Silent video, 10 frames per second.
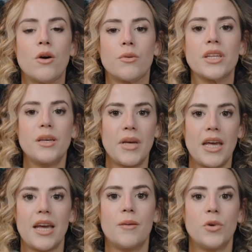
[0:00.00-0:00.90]
Really
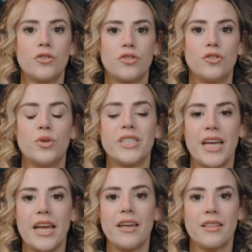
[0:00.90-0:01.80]
being able to
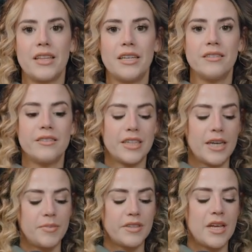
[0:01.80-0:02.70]
take these
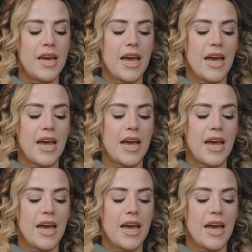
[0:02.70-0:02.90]
tips